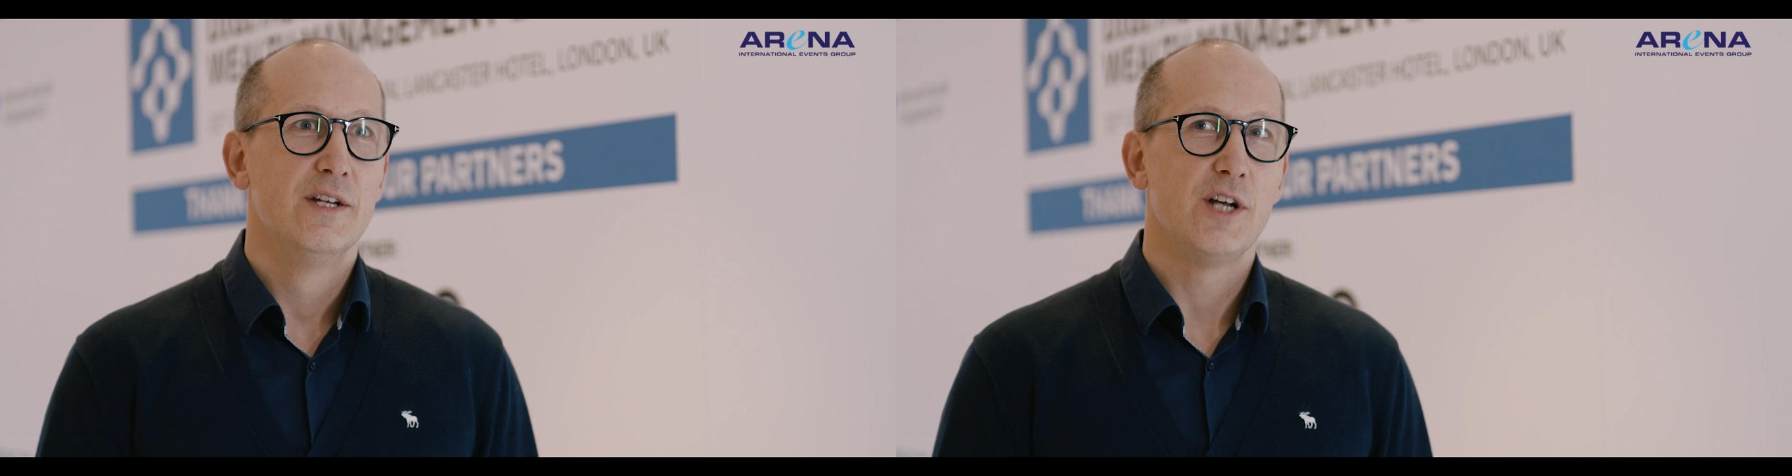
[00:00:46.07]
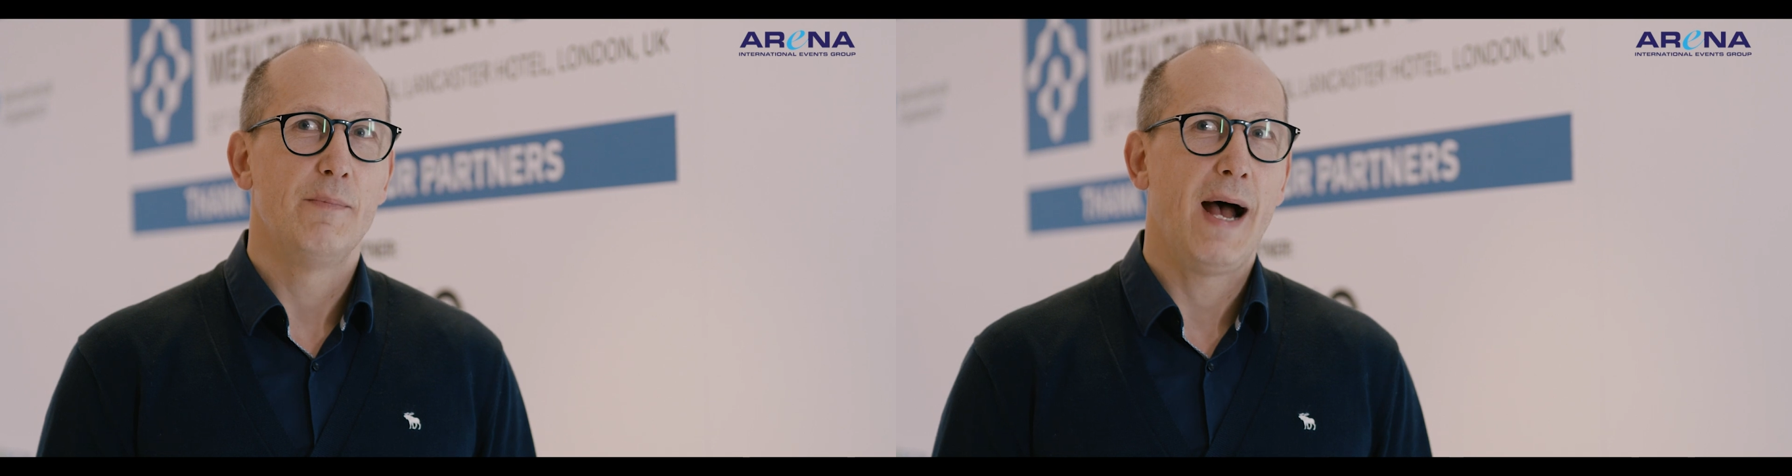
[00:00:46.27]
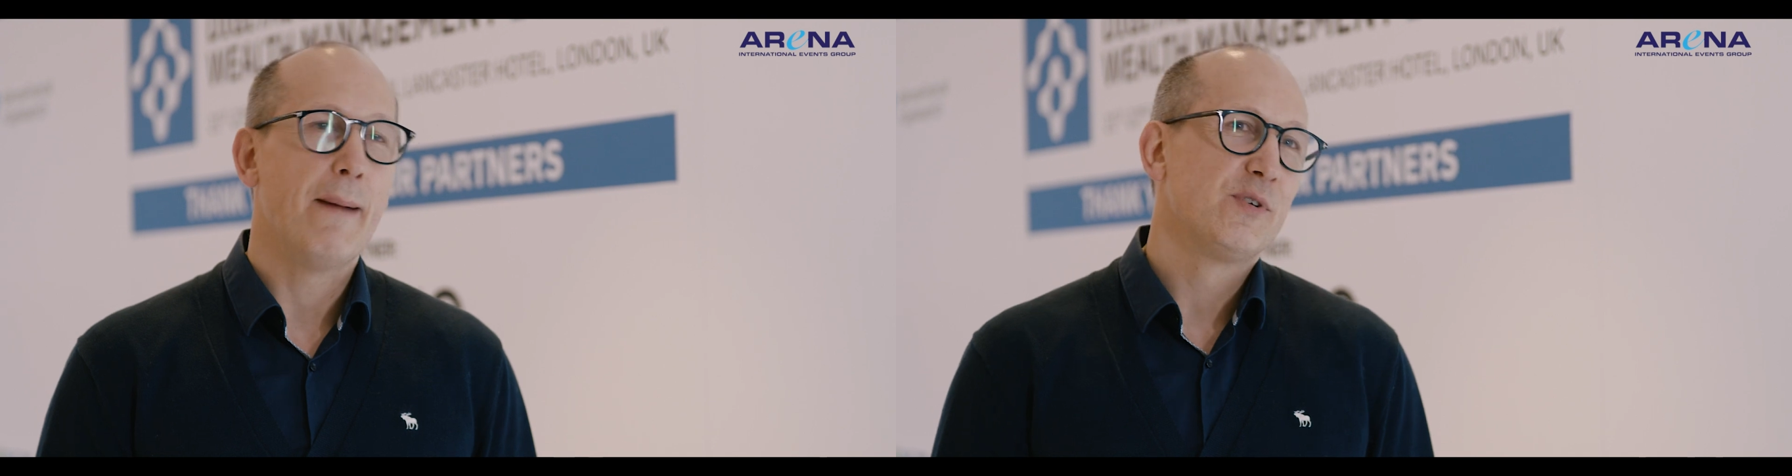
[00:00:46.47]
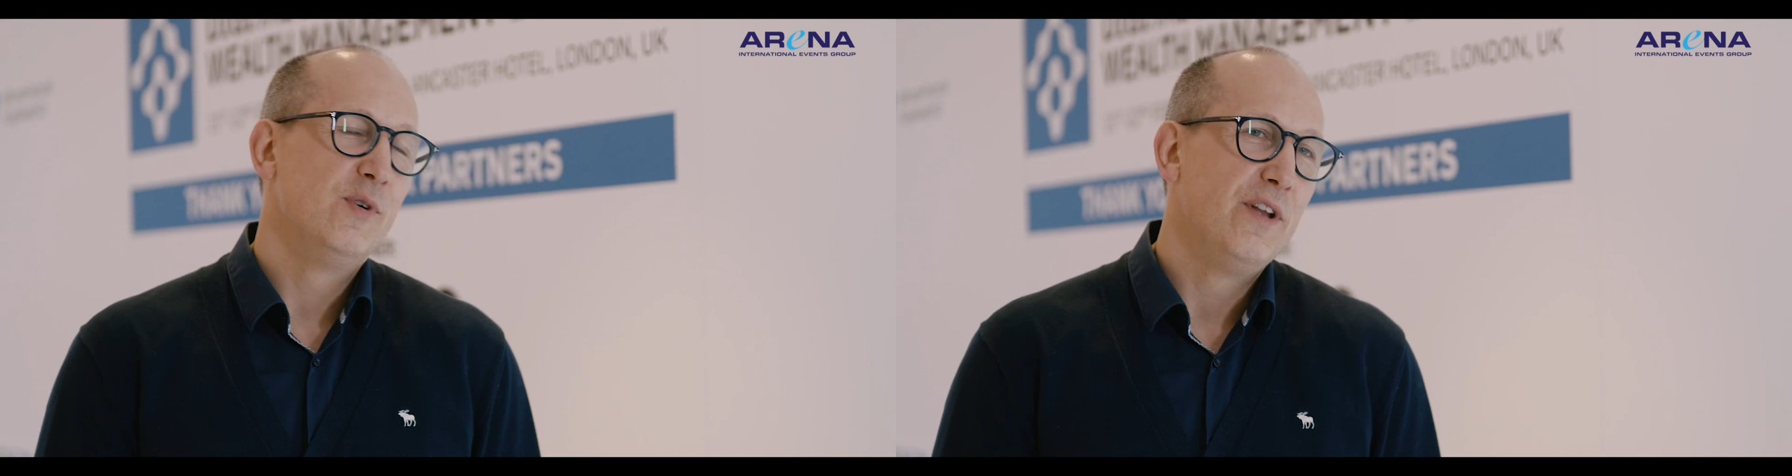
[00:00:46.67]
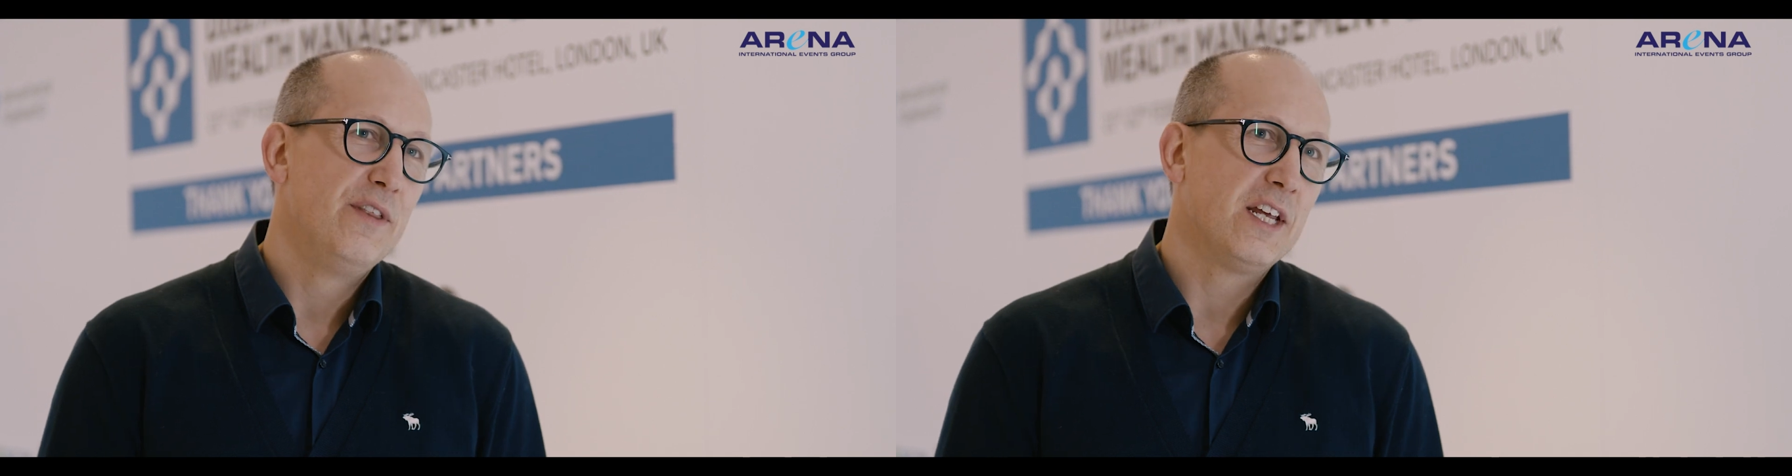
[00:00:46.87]
So
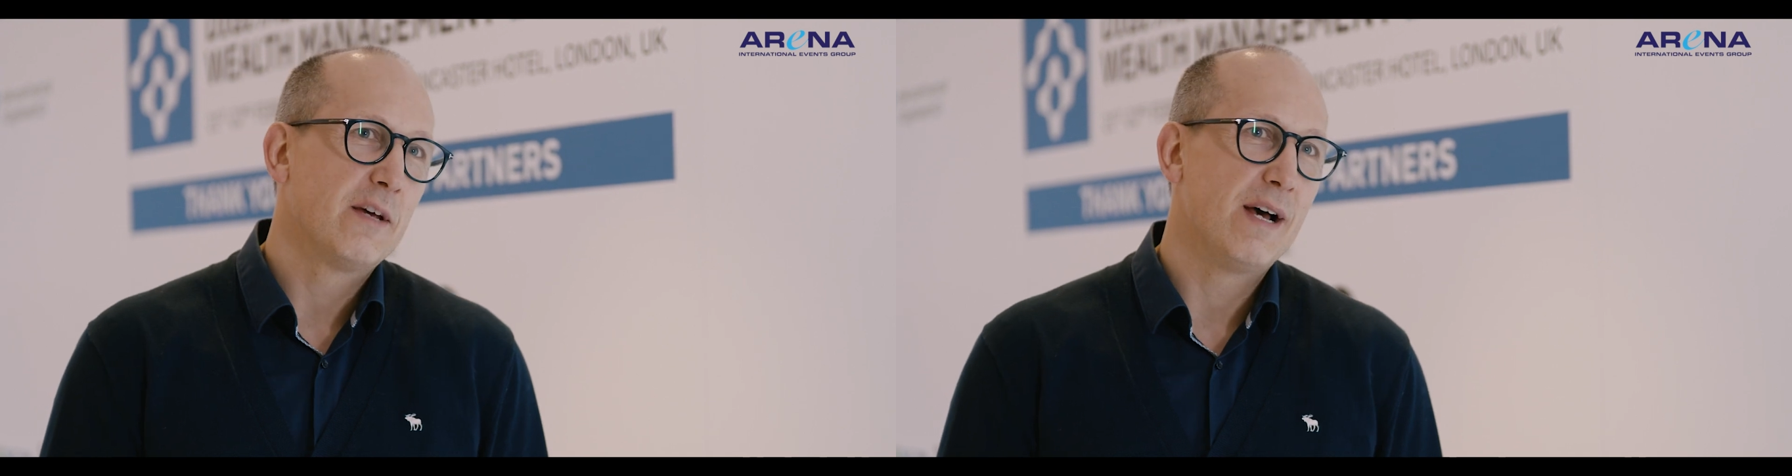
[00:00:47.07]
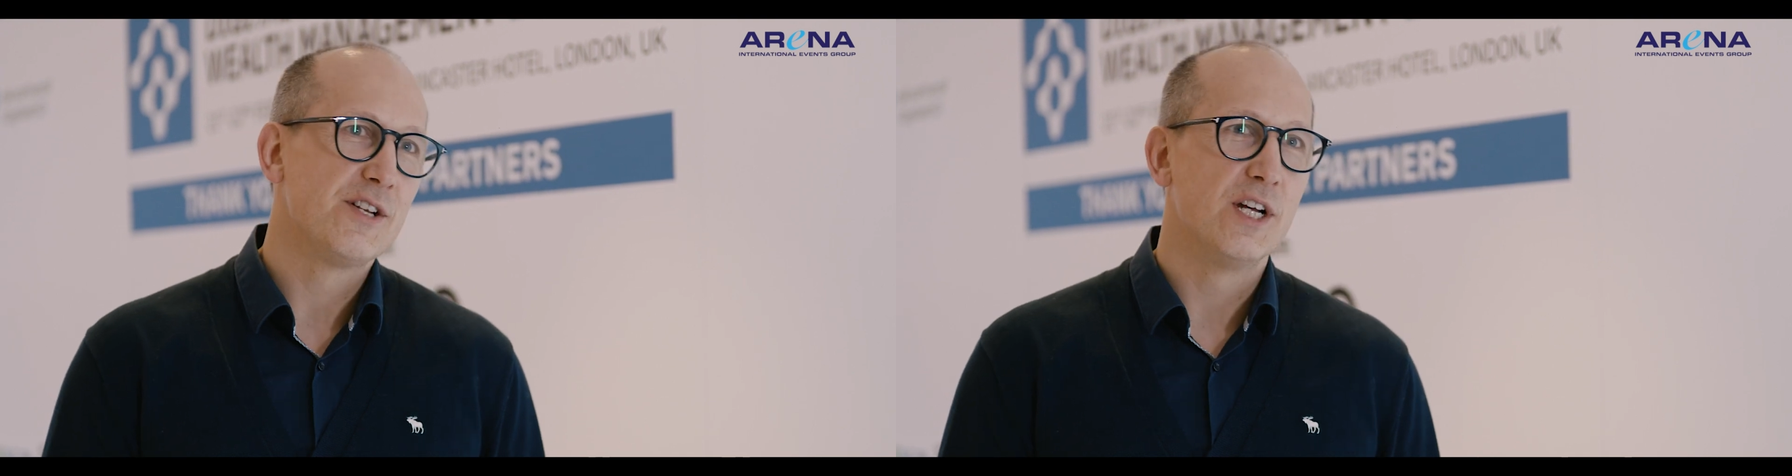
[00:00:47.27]
perhaps we should think about